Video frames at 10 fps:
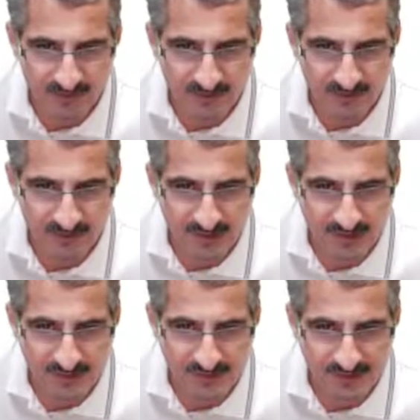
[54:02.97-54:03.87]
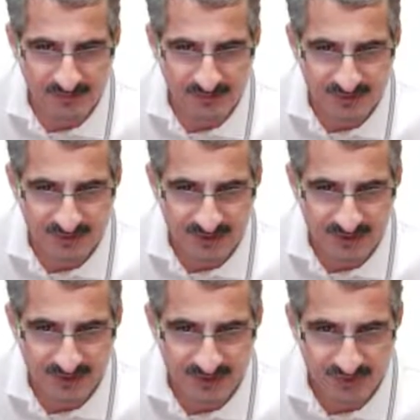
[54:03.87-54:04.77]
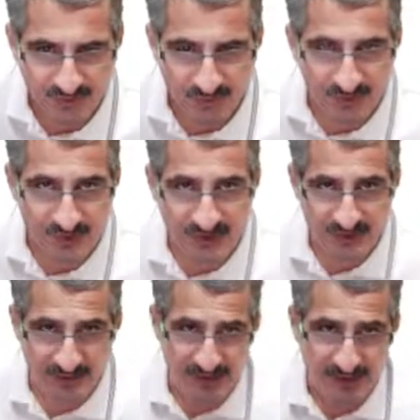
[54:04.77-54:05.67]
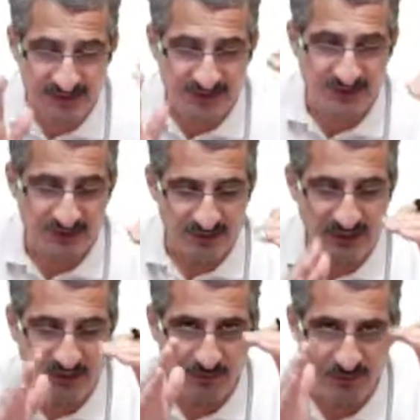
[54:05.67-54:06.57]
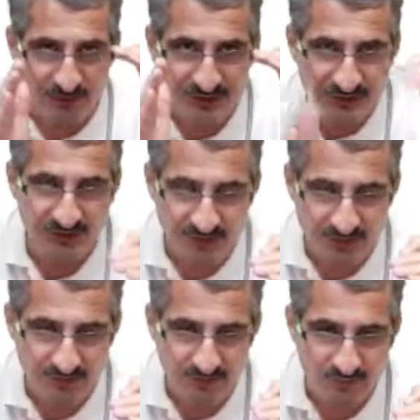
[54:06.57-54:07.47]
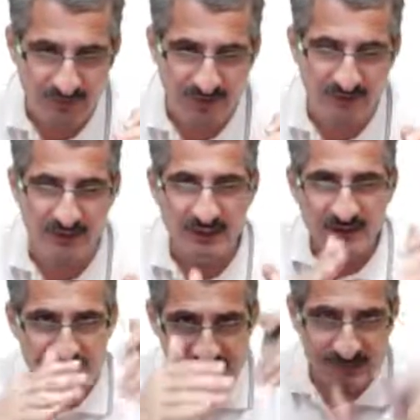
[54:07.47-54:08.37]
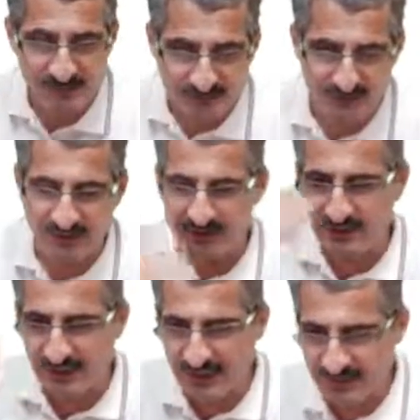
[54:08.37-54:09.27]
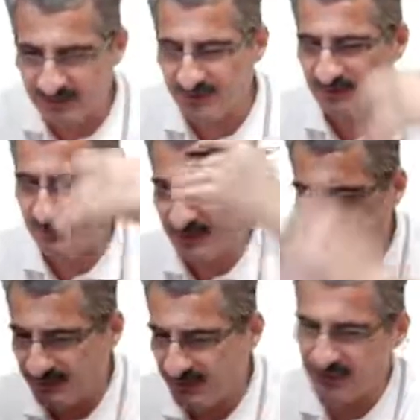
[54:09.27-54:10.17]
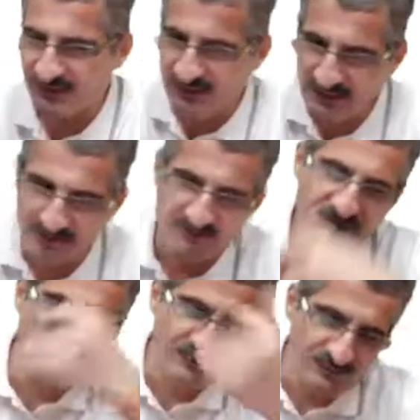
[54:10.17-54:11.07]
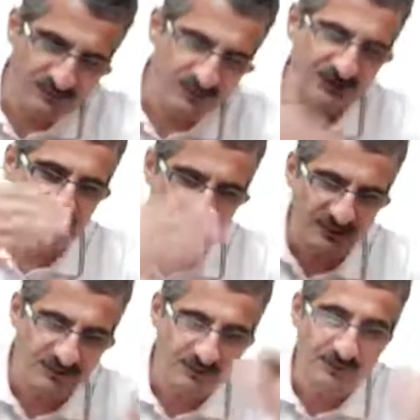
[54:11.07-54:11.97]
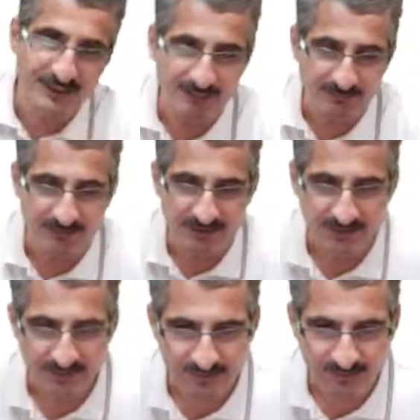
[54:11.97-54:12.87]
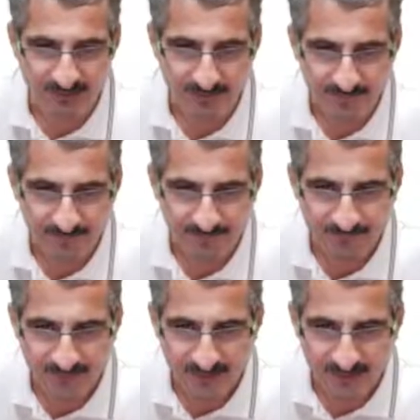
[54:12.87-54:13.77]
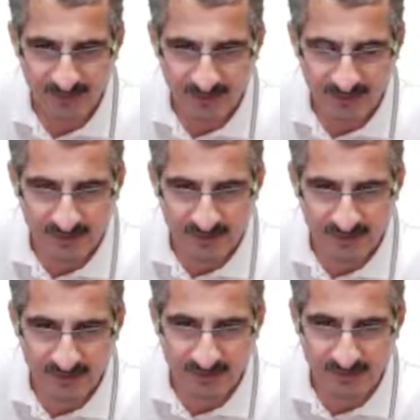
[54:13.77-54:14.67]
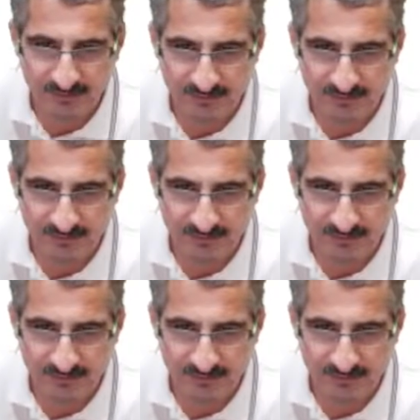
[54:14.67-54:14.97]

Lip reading: Now subtraction. So we start addition at where we started the loop, and then subtract, addition, subtraction, addition, subtraction, until we come back. Okay. Now